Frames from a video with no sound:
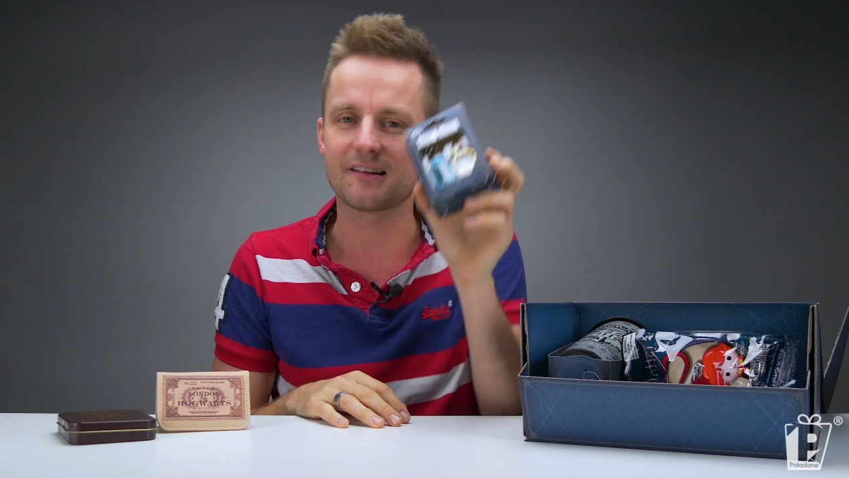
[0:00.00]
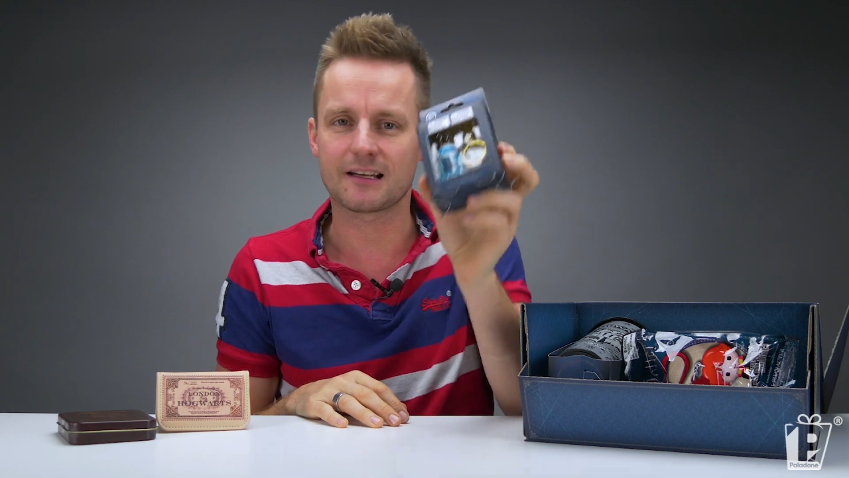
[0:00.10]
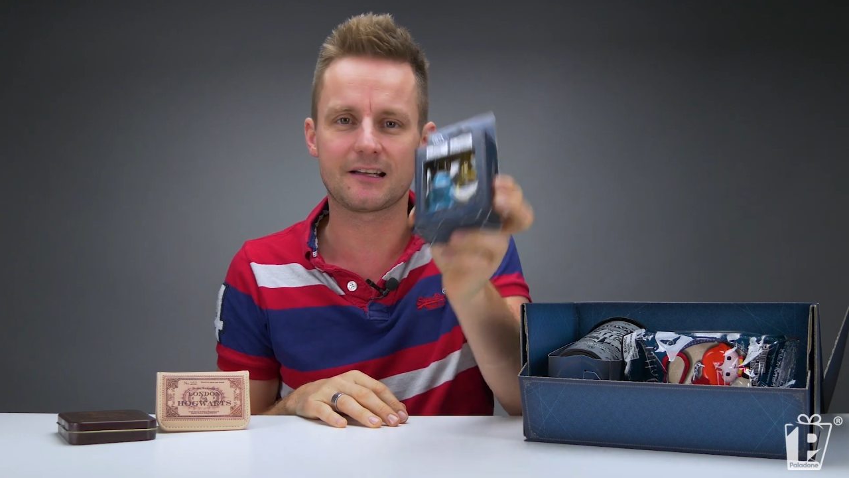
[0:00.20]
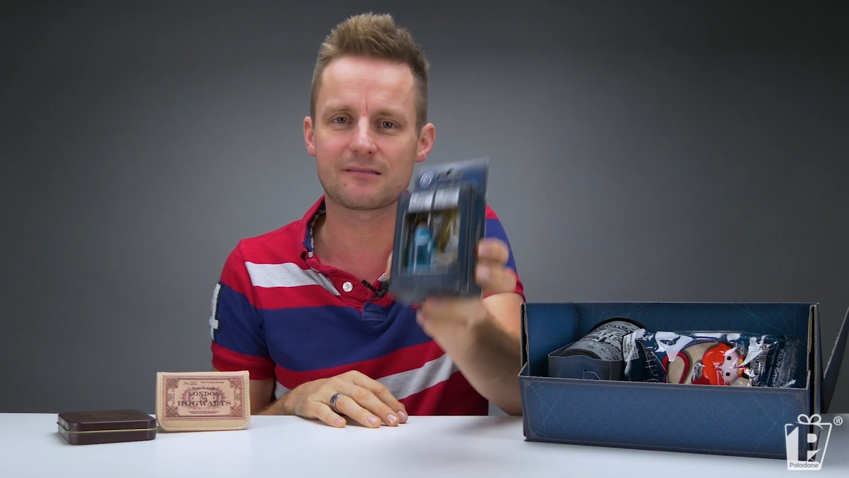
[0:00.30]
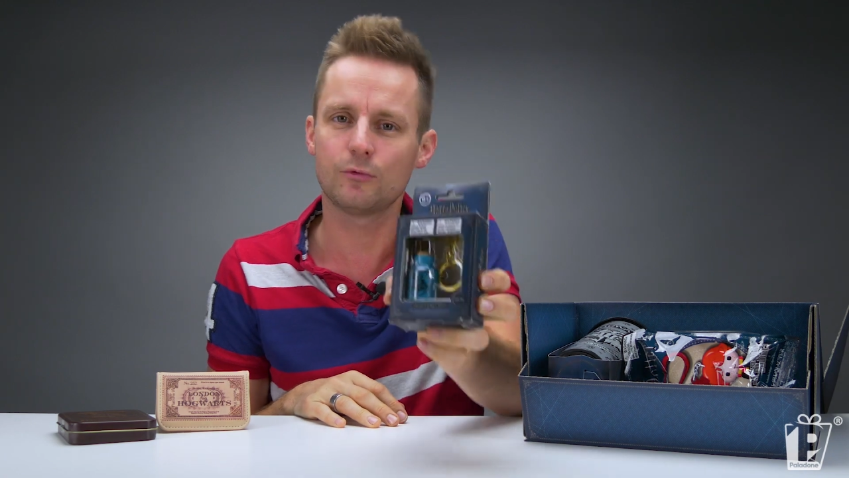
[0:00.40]
It's
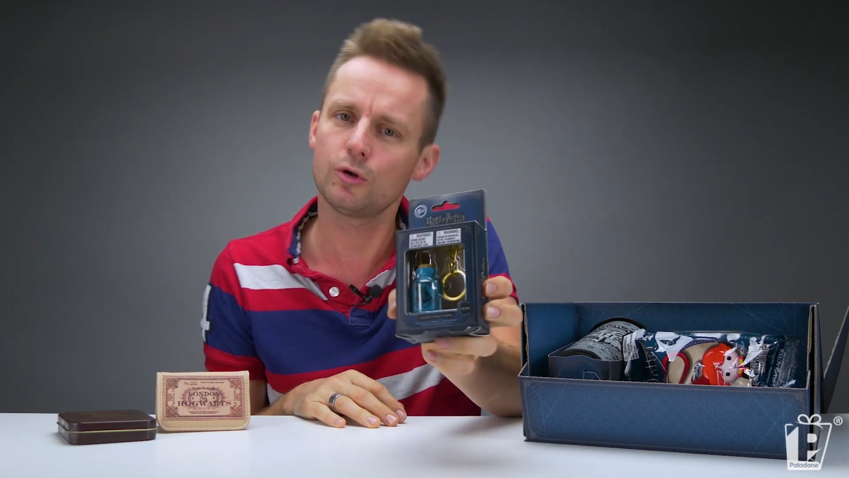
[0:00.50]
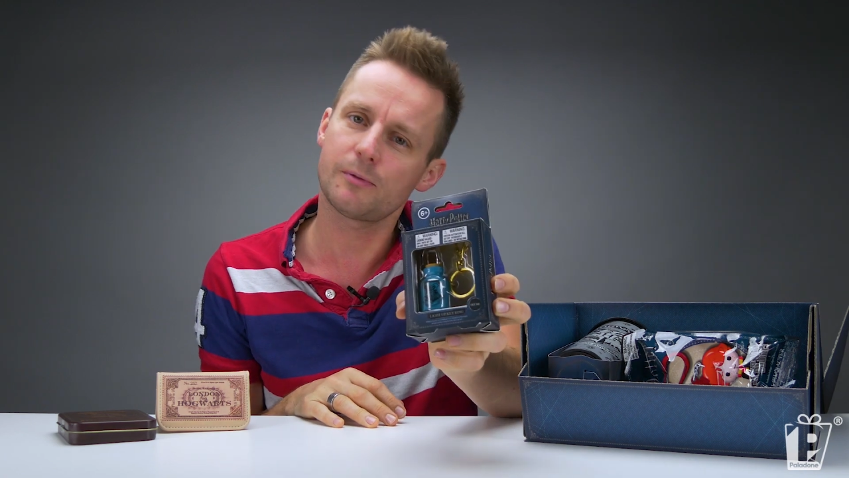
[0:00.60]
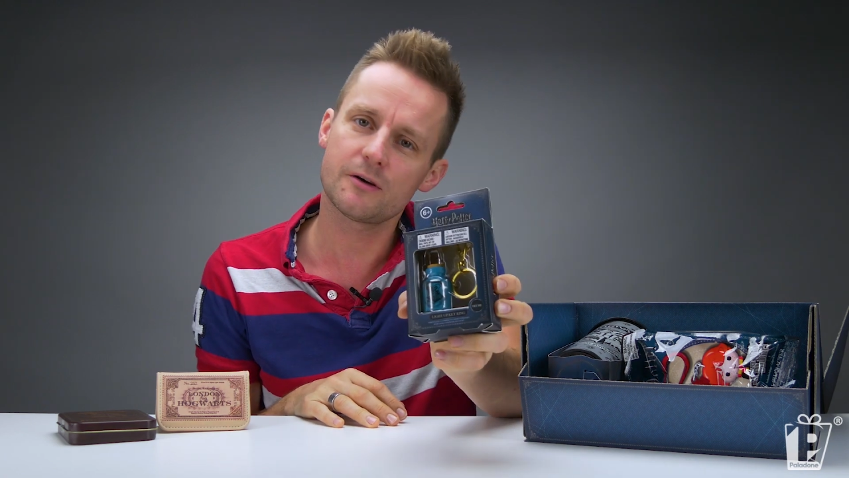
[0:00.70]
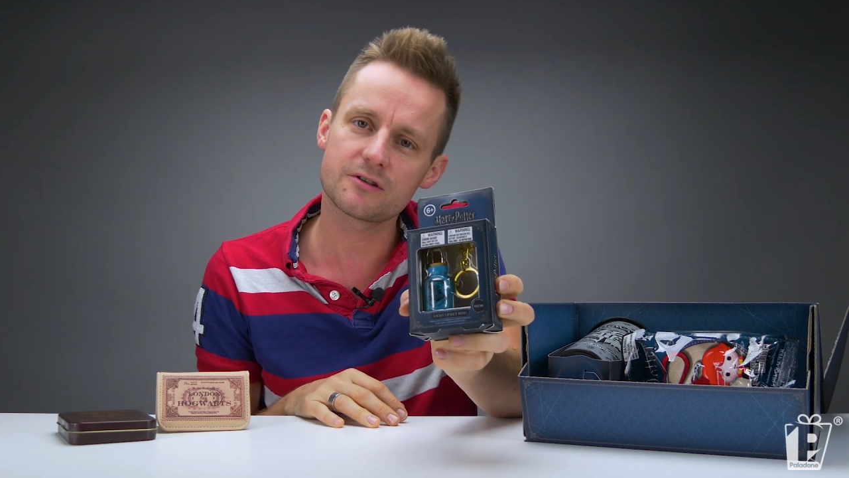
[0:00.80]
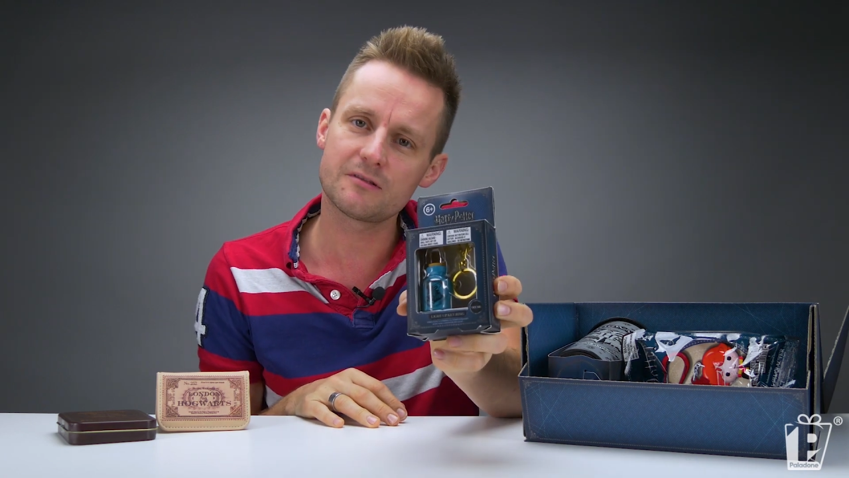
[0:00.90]
like a small
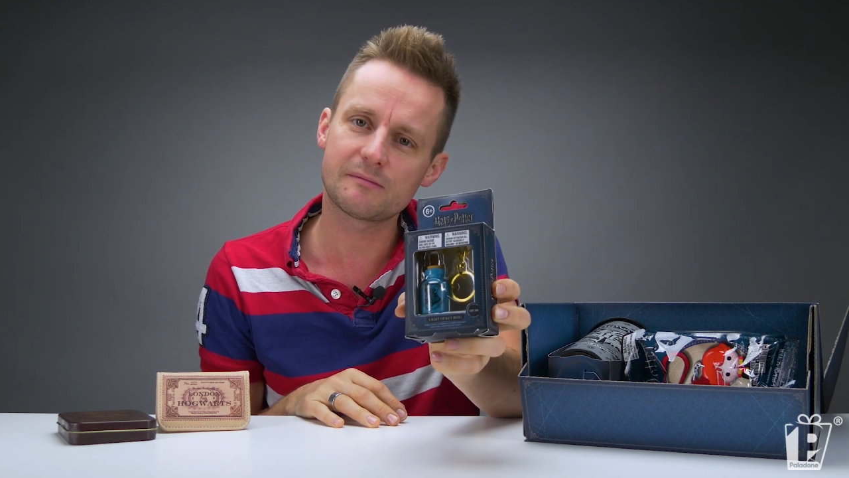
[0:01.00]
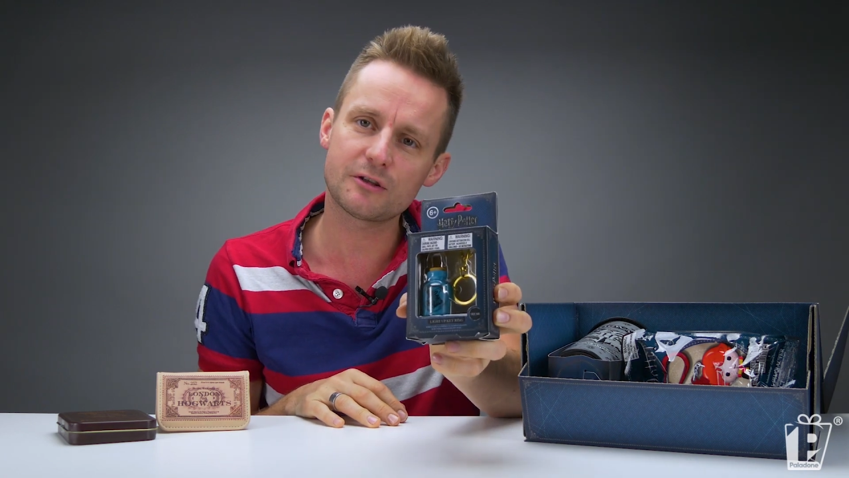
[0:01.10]
potions